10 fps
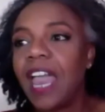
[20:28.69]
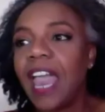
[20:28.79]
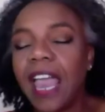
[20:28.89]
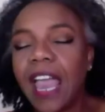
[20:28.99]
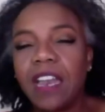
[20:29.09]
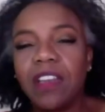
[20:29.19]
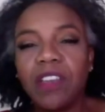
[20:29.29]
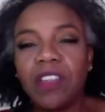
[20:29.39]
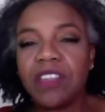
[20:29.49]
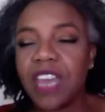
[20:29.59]
and
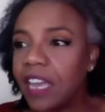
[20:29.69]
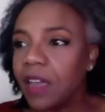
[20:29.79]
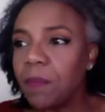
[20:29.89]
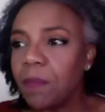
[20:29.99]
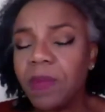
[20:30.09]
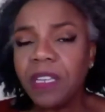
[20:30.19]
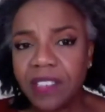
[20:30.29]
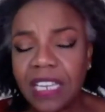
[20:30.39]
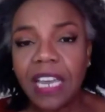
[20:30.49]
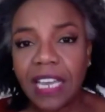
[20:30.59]
they may be
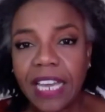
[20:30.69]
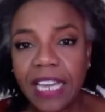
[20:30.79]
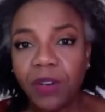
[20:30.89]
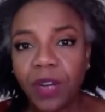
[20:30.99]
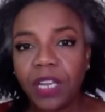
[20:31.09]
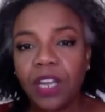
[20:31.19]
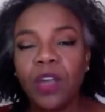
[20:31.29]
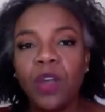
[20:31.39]
seeing and hearing